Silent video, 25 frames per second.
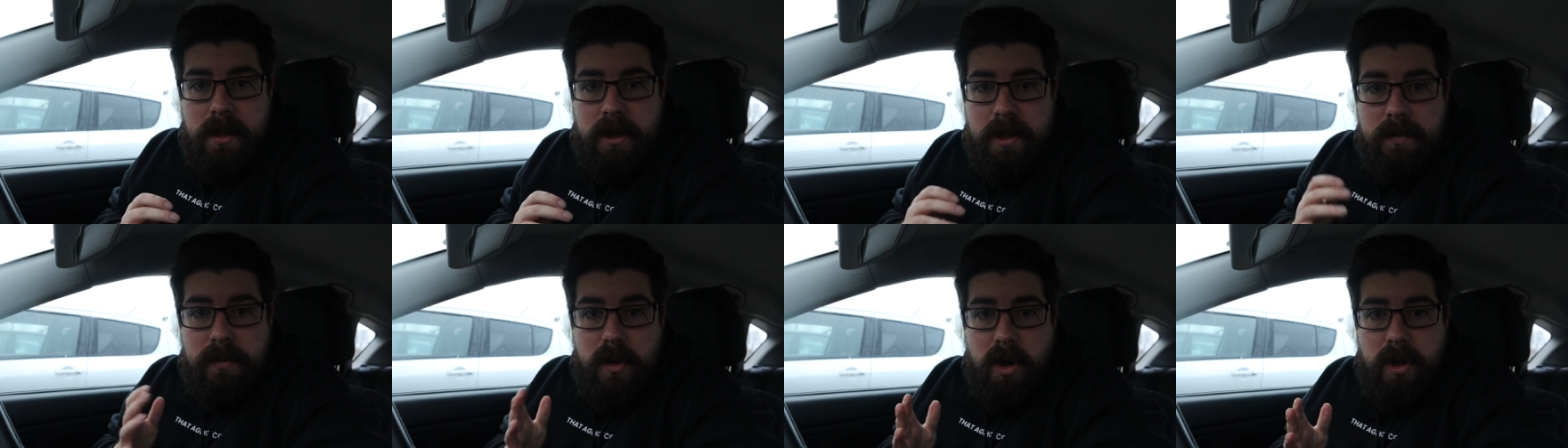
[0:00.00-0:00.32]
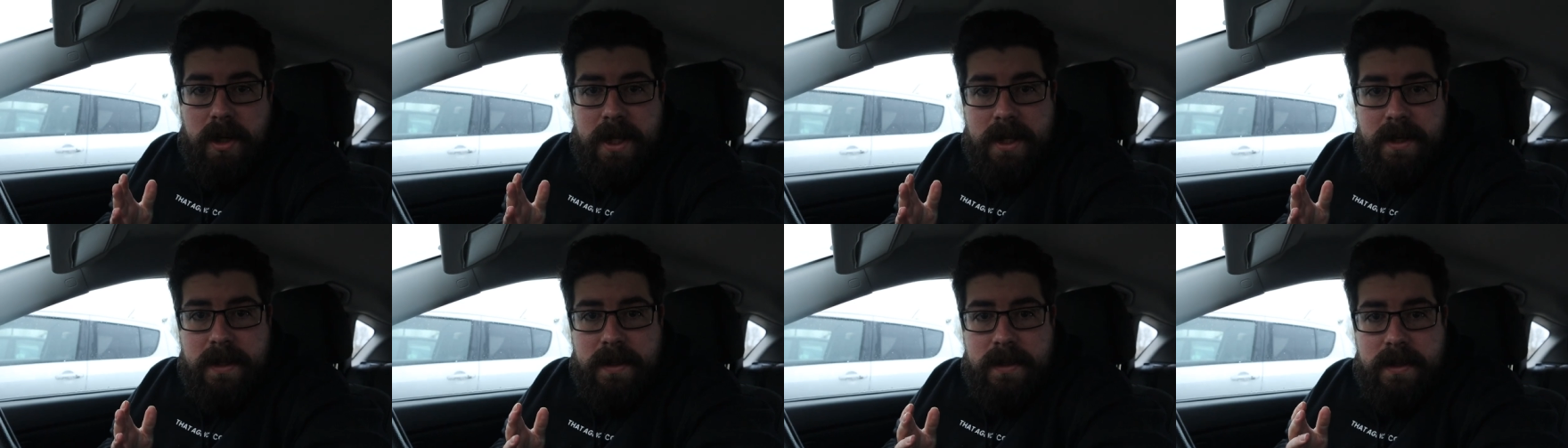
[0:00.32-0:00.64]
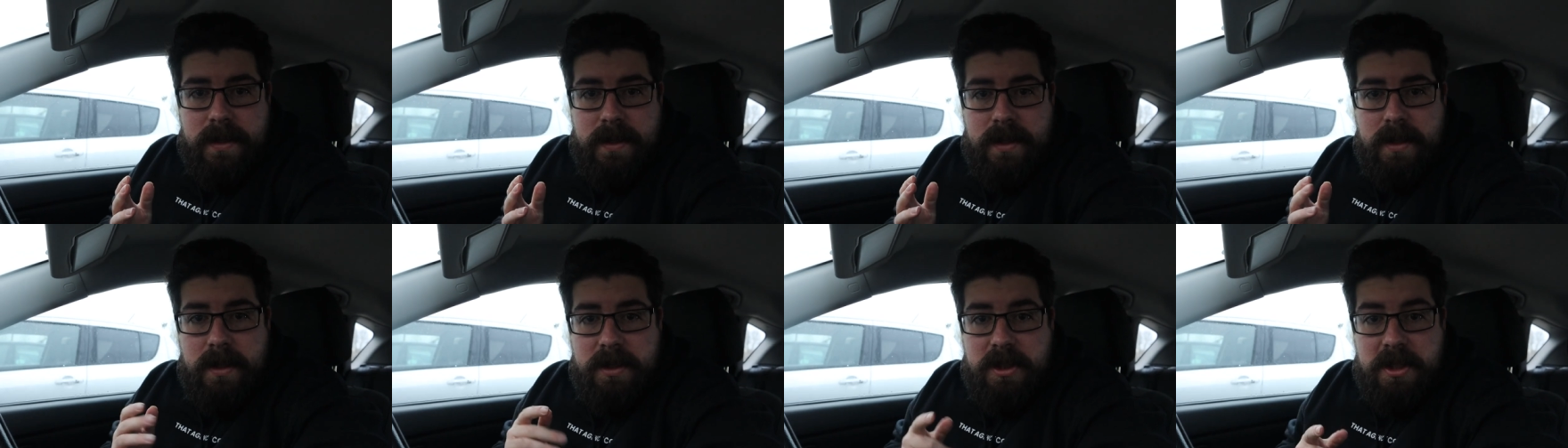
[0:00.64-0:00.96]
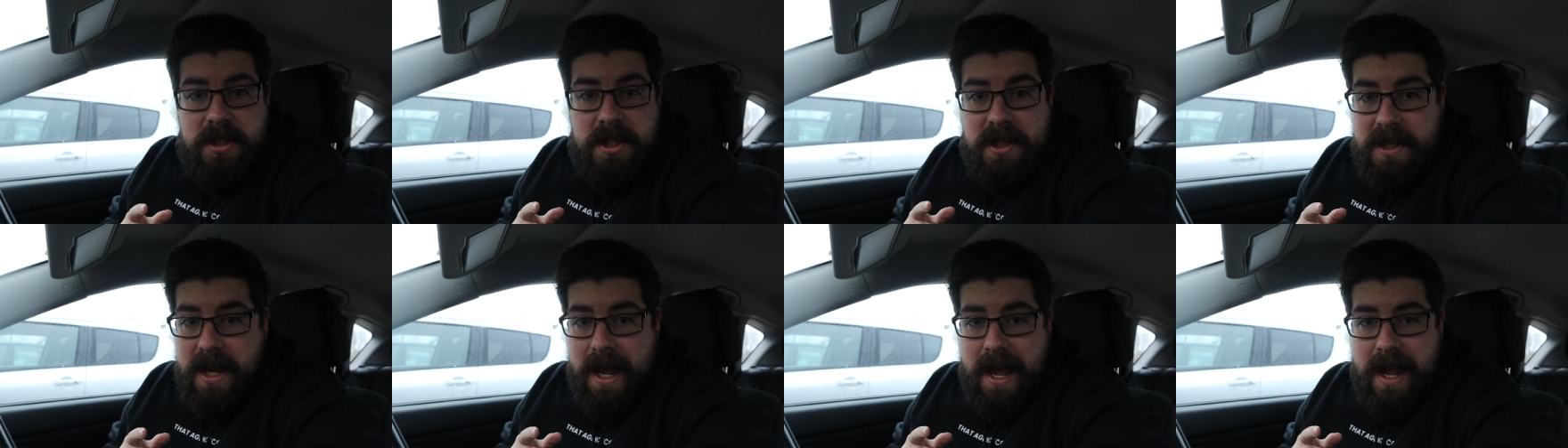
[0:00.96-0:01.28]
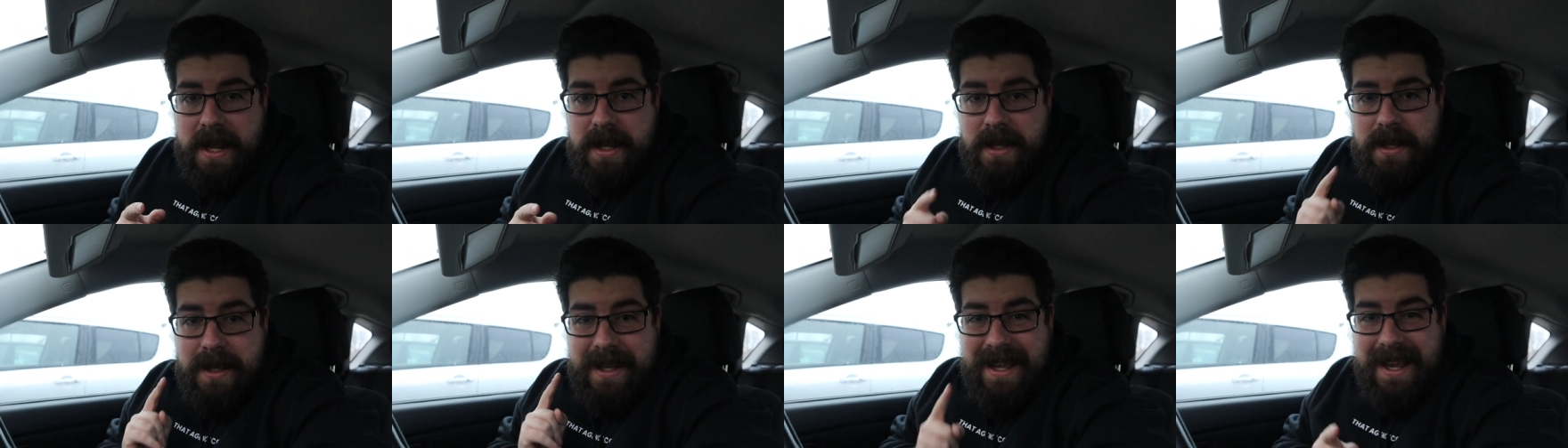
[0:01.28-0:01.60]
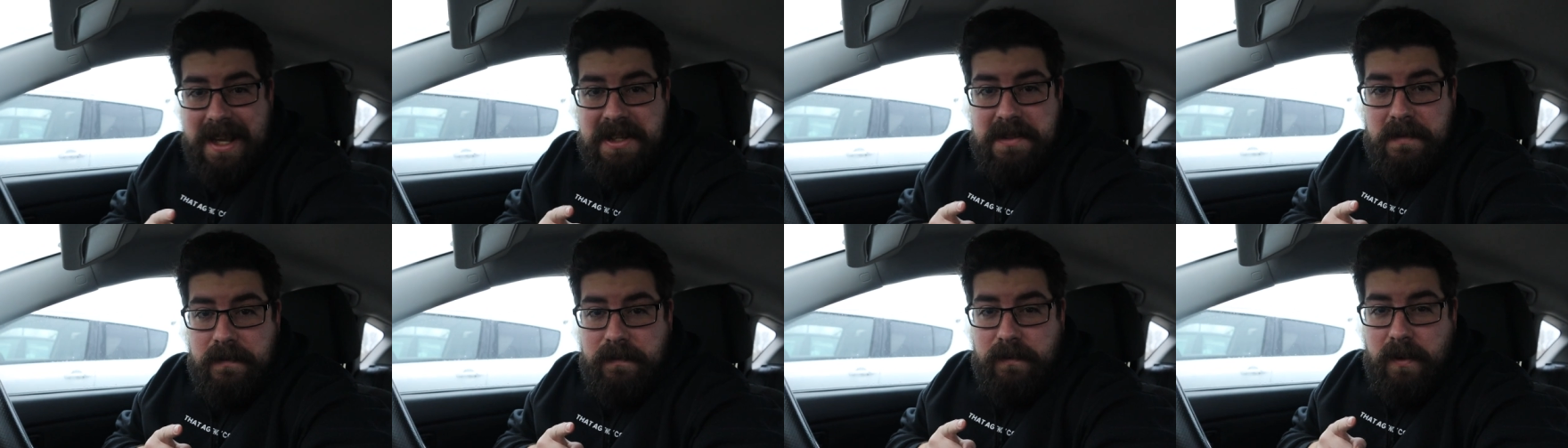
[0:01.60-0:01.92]
Good morning. So today
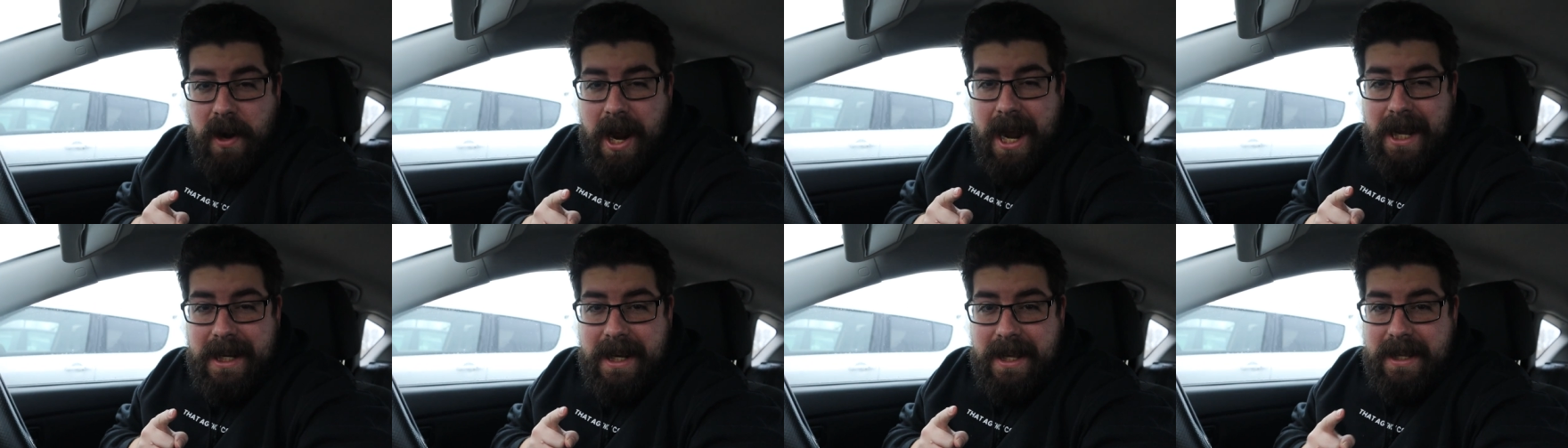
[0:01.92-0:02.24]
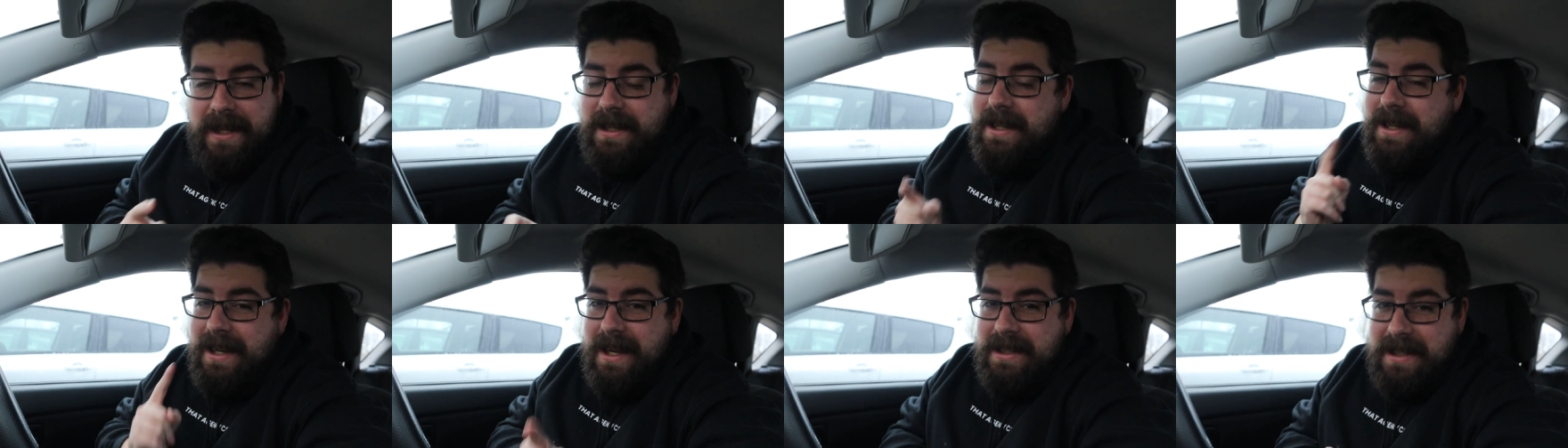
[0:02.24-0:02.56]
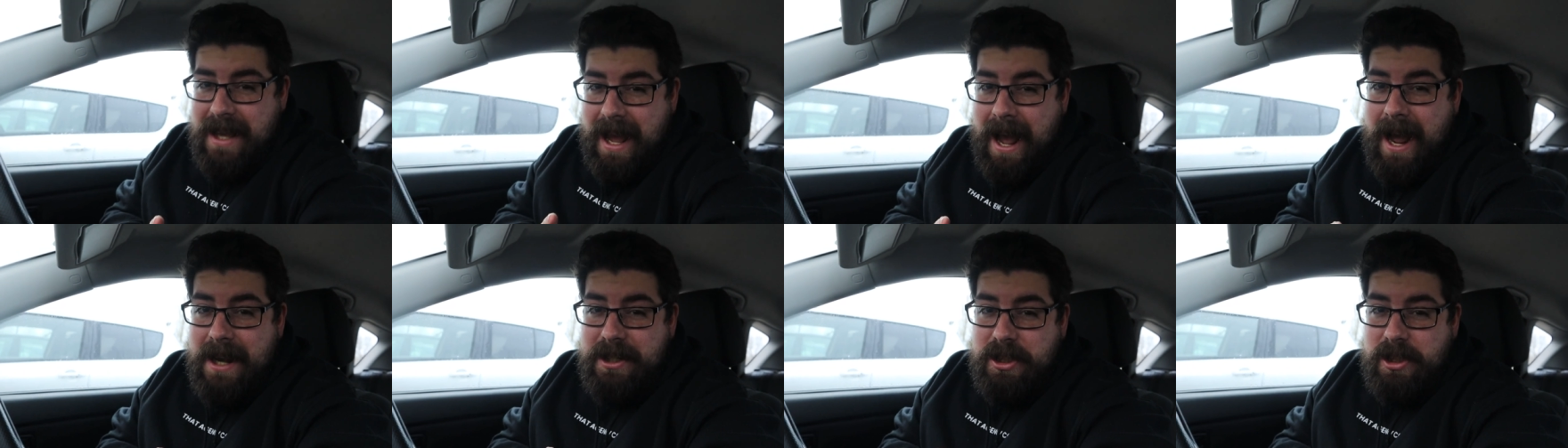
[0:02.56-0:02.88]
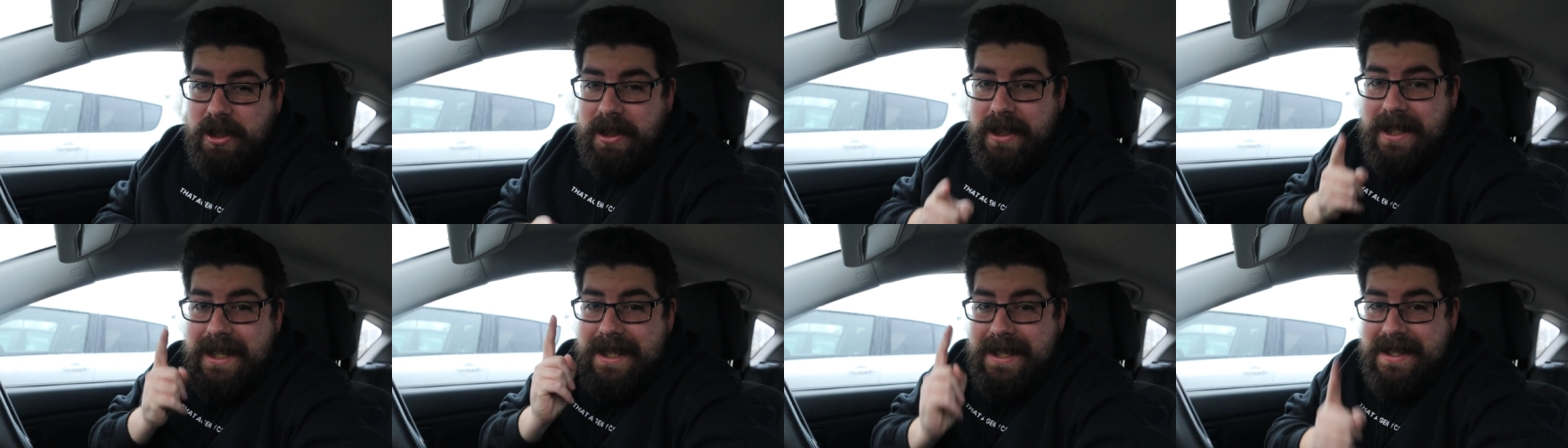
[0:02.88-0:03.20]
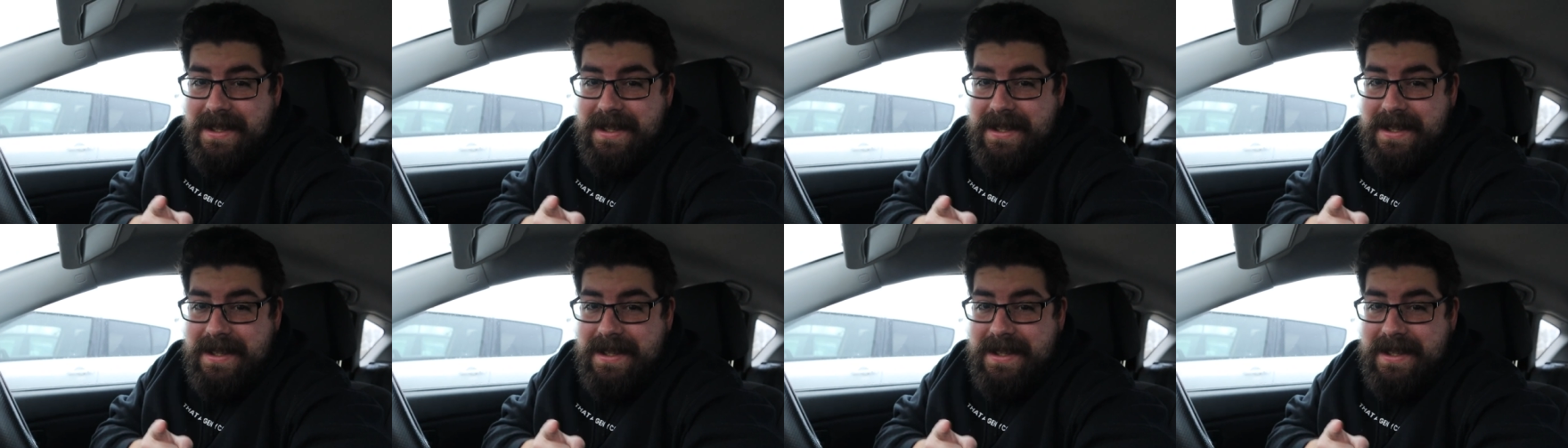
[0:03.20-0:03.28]
isn't Friday, it's actually